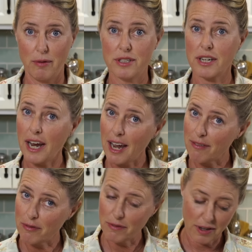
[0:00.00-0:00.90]
which I
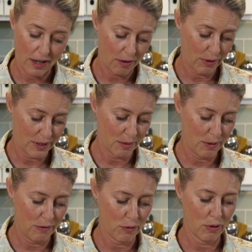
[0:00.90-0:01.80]
have a
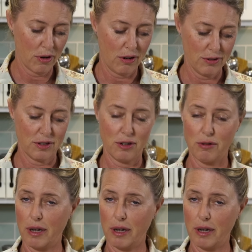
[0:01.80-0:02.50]
recipe for also,